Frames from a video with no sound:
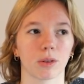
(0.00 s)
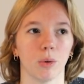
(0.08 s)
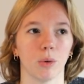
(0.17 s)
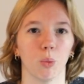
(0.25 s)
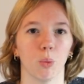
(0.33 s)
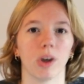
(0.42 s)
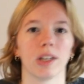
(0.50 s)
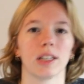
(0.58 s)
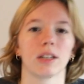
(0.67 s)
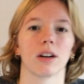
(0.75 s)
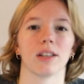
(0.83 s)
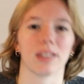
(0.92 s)
what
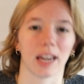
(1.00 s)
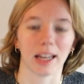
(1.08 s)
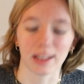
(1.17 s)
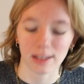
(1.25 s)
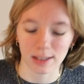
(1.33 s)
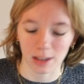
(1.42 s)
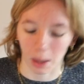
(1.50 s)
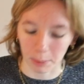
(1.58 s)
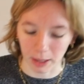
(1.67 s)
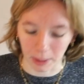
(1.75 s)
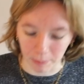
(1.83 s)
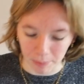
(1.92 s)
it contains. I
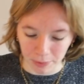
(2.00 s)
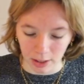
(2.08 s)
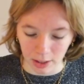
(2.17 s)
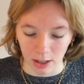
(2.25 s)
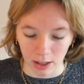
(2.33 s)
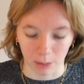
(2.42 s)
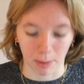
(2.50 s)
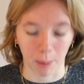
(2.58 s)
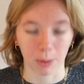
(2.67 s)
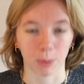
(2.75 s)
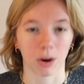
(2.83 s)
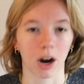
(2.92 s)
mean, the
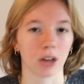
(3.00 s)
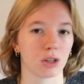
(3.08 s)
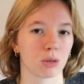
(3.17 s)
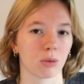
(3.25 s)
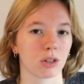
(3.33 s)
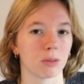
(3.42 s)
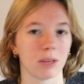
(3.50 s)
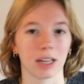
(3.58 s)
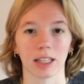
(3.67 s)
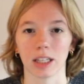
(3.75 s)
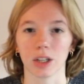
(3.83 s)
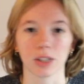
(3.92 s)
Poppy War, I just wanted to make a
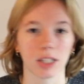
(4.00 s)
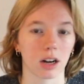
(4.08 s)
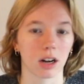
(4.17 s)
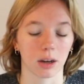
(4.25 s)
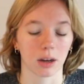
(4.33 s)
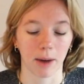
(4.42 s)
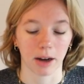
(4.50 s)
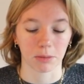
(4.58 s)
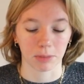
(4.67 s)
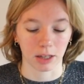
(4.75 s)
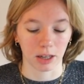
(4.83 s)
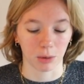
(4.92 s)
little TikTok about
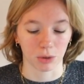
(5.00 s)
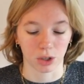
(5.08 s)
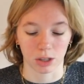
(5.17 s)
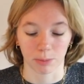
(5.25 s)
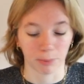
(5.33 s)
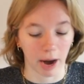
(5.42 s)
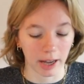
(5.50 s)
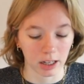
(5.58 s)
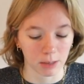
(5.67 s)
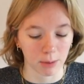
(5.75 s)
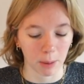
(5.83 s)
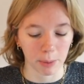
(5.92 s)
me just buying the
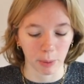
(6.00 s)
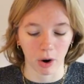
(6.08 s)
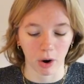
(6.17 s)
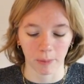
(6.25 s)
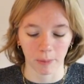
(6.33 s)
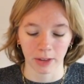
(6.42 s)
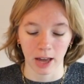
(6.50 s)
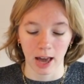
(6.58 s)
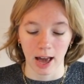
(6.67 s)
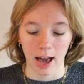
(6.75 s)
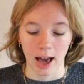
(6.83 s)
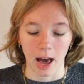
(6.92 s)
Poppy War.
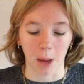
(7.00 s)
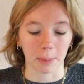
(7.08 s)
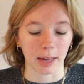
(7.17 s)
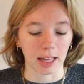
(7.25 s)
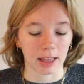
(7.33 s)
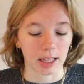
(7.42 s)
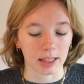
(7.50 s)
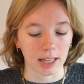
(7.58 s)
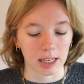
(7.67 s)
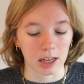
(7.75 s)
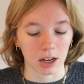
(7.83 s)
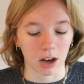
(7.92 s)
I made a
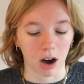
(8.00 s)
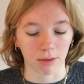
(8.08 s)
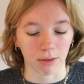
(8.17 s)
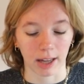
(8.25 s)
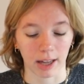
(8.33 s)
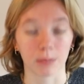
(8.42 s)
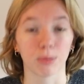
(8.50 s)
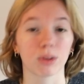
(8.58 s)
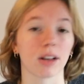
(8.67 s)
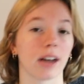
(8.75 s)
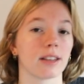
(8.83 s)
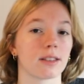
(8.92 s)
TikTok of like the
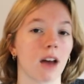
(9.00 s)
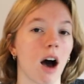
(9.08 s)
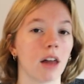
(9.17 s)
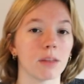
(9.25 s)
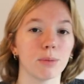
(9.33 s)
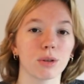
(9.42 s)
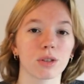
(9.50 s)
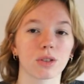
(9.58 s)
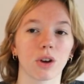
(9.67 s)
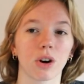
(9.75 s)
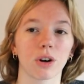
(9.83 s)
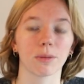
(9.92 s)
books I saw on the
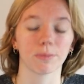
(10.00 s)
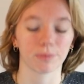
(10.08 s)
bookstore,